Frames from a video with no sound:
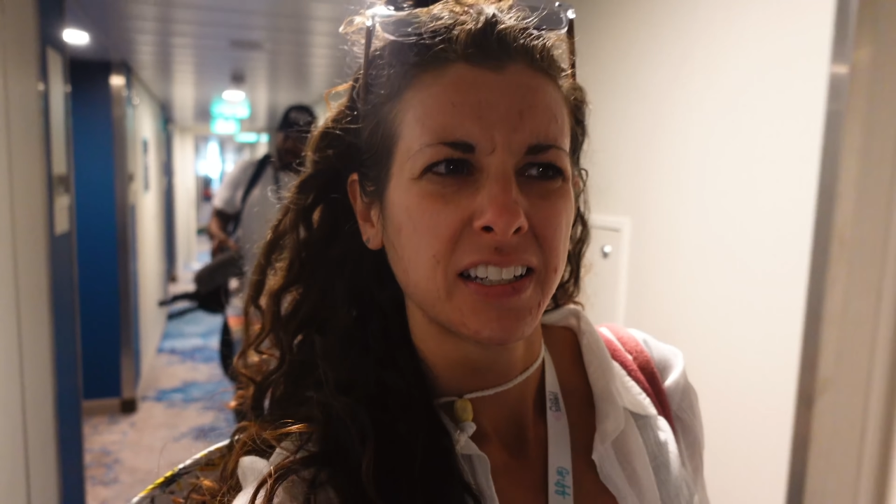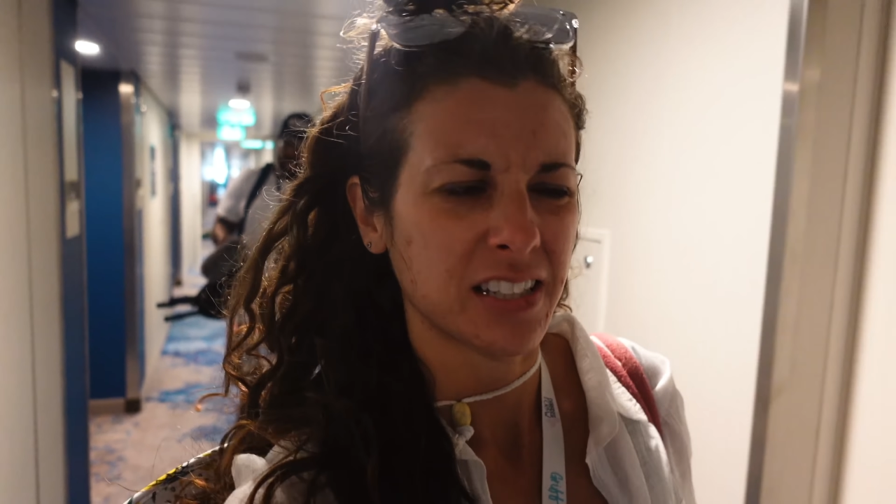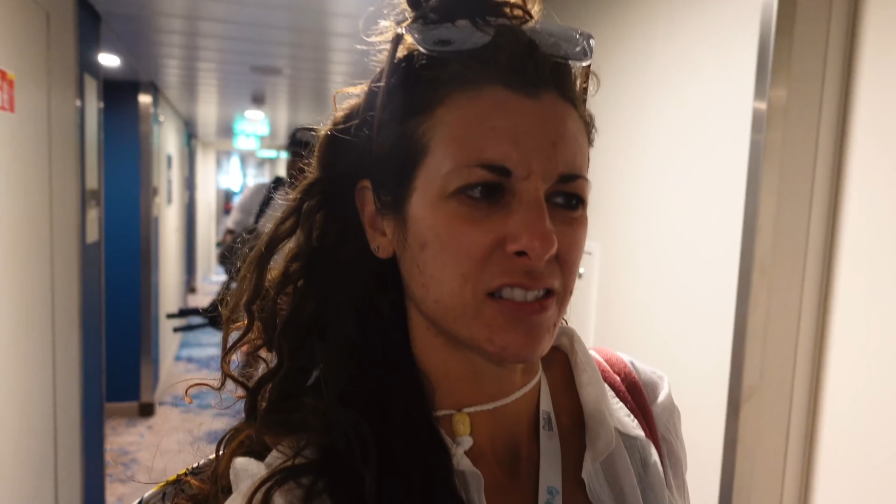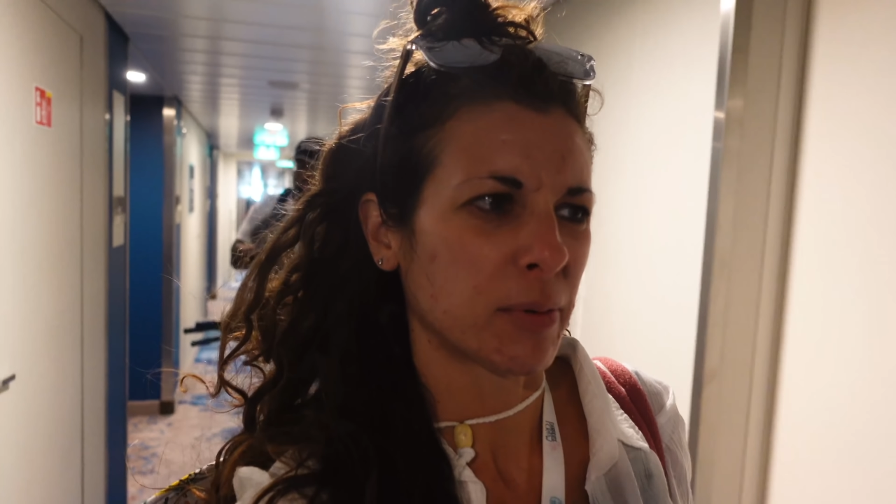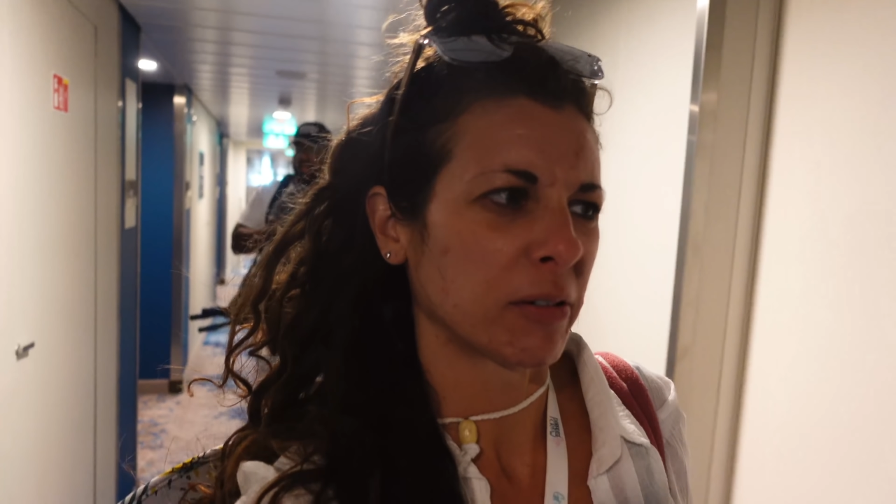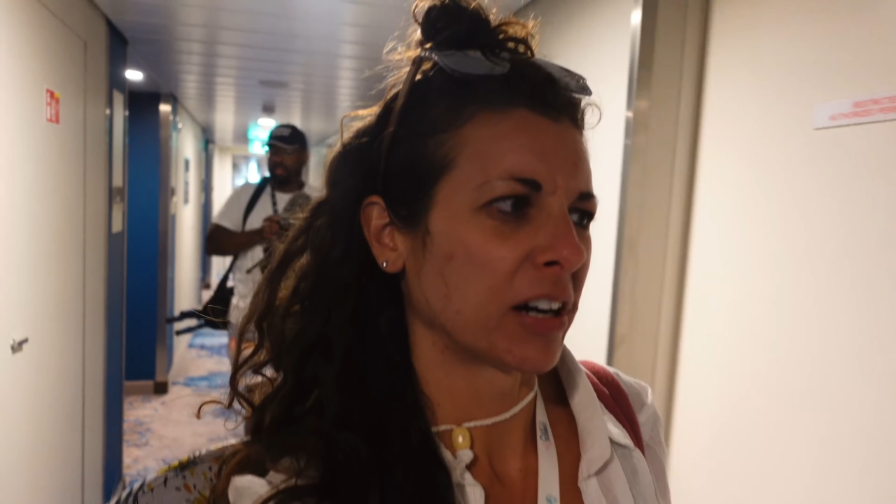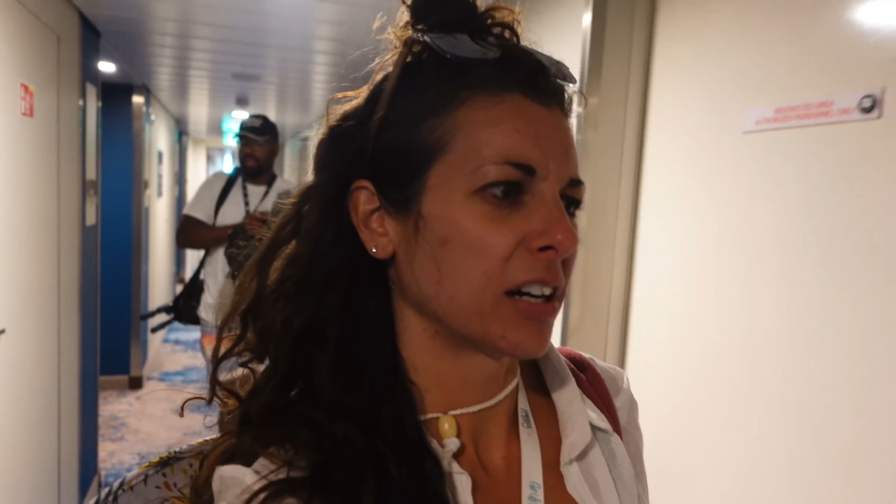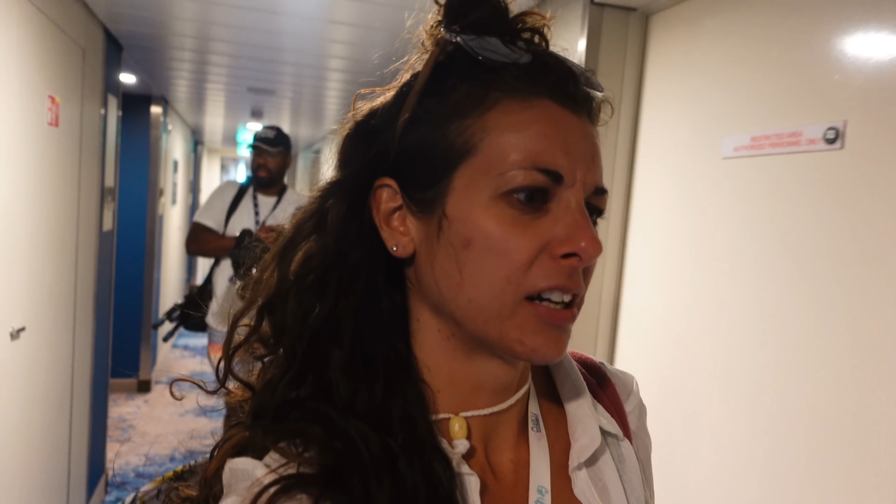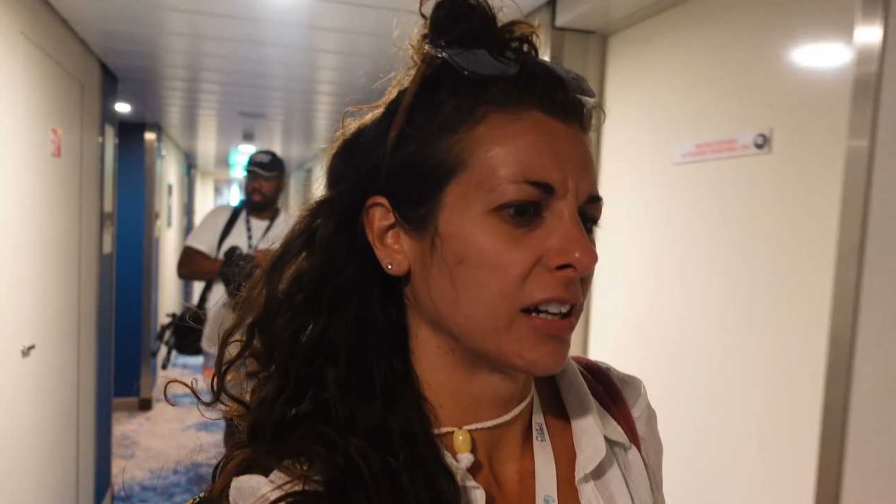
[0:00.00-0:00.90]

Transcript: sounds about right.